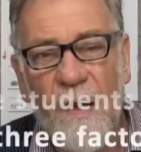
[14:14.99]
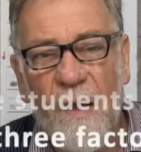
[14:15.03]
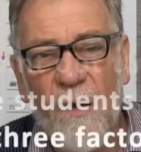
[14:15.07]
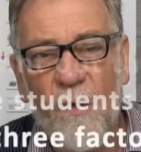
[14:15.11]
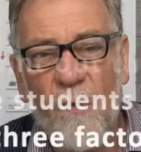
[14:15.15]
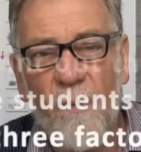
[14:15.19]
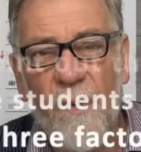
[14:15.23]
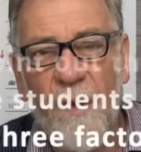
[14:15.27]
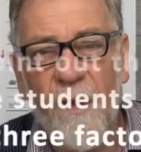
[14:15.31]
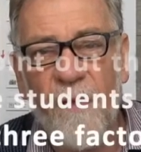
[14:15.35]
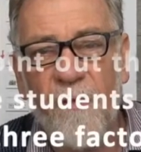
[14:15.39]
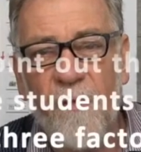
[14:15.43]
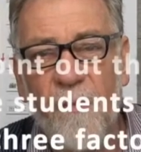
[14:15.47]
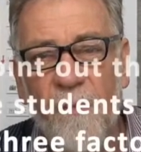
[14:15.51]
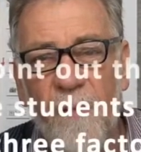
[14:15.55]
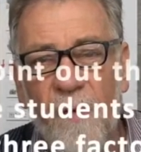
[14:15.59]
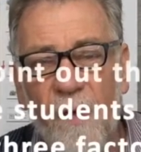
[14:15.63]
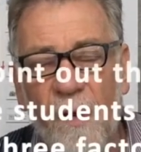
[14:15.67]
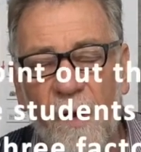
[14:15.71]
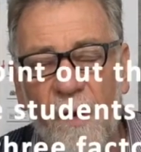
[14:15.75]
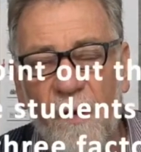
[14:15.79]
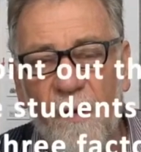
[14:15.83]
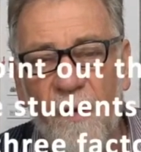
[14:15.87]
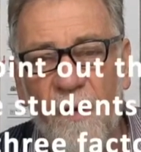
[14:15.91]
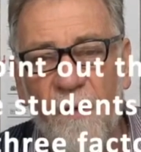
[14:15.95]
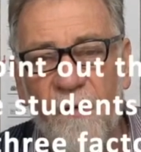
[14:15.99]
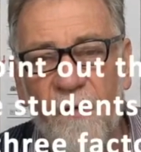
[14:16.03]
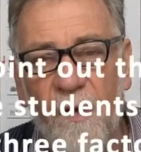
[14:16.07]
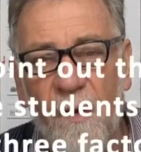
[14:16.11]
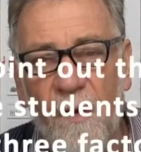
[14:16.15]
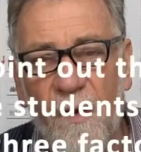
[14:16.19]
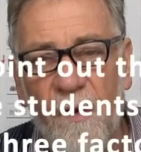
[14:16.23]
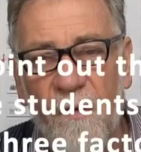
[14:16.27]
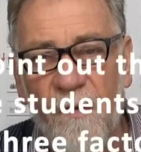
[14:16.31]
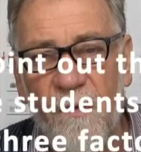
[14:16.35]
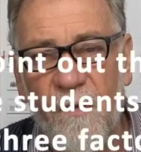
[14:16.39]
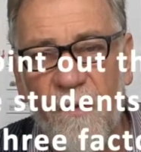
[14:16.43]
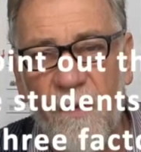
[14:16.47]
help us
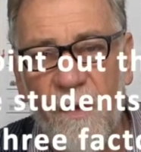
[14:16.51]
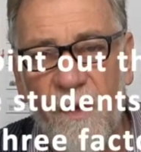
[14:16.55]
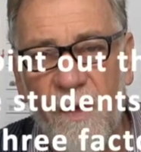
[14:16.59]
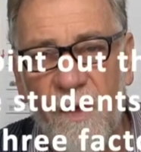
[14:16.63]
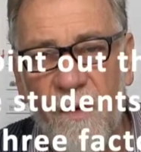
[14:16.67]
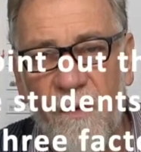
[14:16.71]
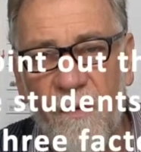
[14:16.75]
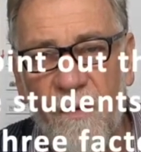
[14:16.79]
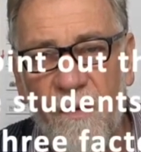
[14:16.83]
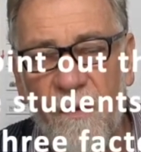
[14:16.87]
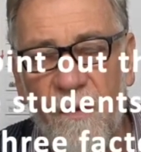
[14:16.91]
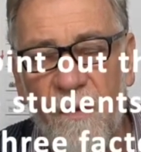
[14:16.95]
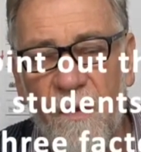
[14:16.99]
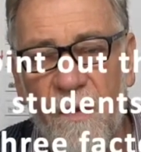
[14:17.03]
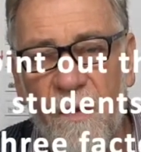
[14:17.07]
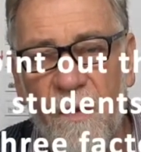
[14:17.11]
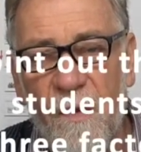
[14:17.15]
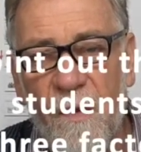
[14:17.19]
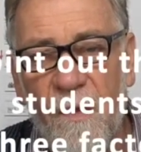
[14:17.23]
prioritise needs.